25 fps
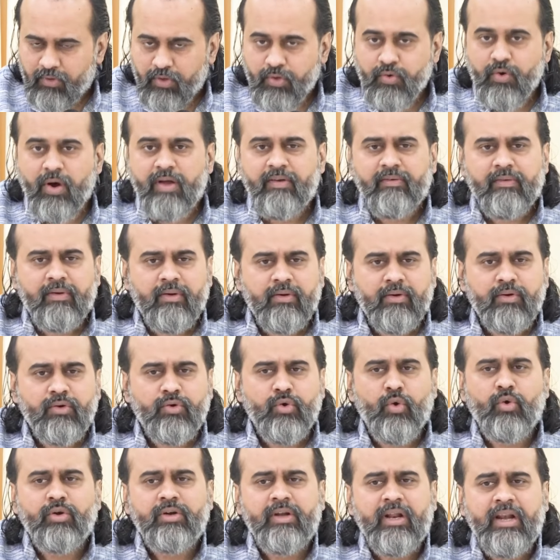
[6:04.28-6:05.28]
You are
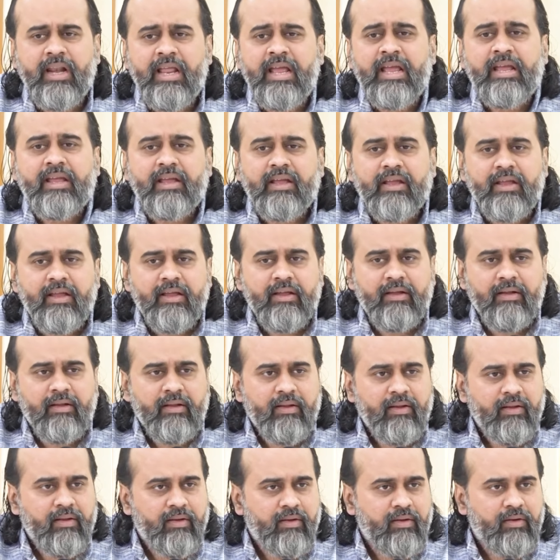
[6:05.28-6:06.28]
totally
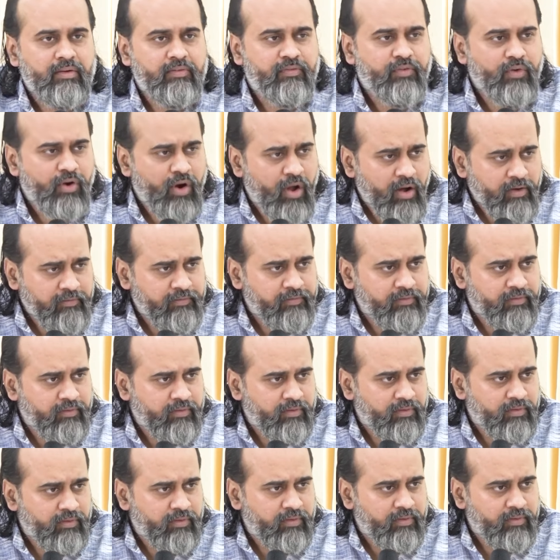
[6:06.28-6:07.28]
full of
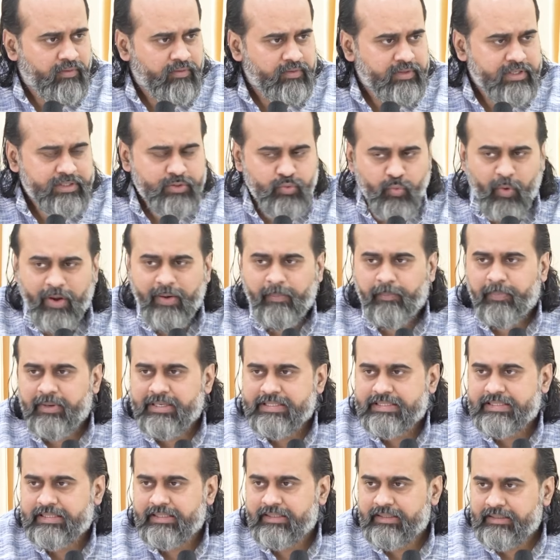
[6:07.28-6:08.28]
this one
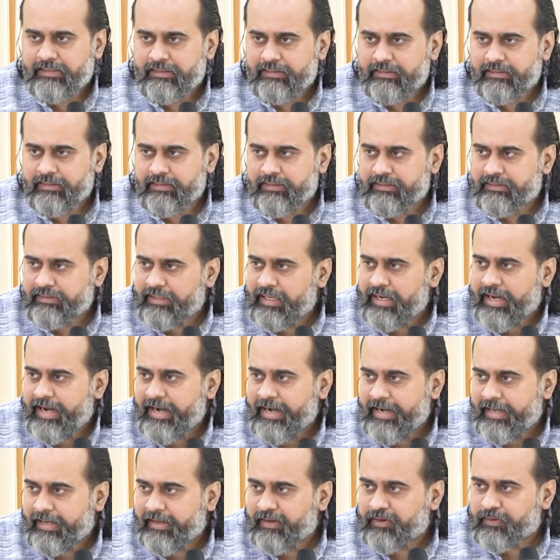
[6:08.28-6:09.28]
person, the
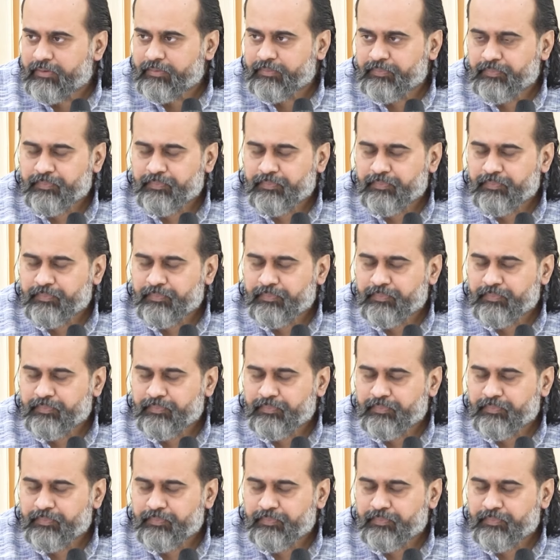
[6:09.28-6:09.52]
lady.